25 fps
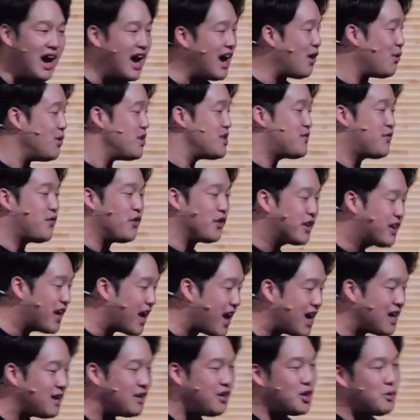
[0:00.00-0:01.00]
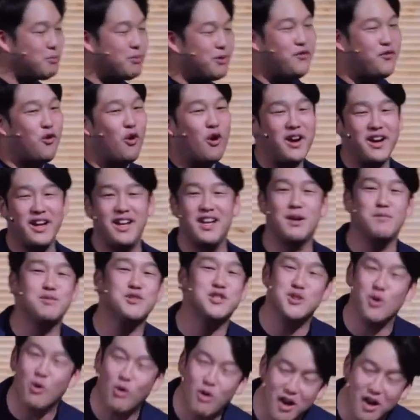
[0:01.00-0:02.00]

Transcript: I always forget, you know, before I eat, I'm so